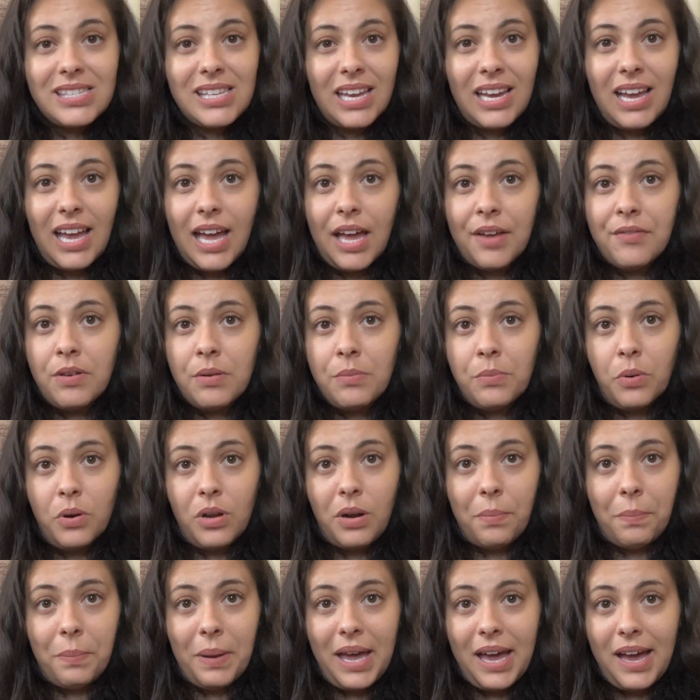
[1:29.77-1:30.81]
I haven't bought
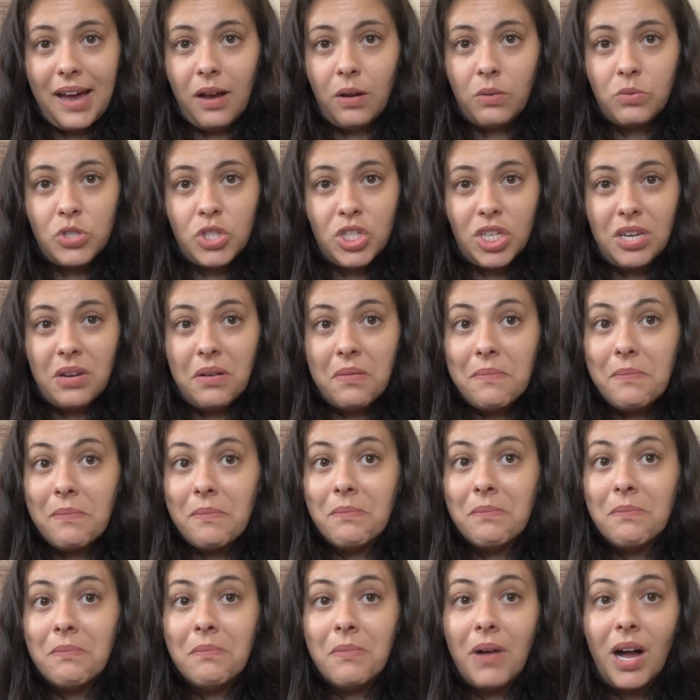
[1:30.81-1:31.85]
a pouch
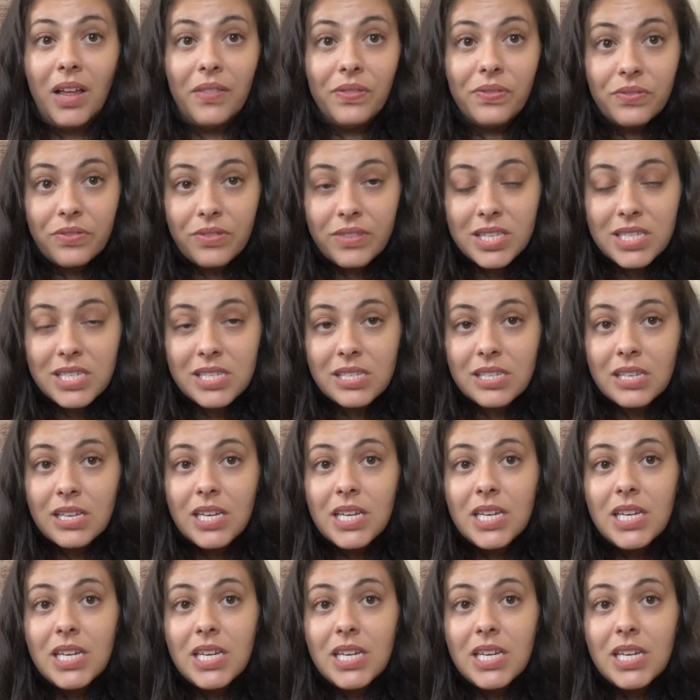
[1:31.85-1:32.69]
in months.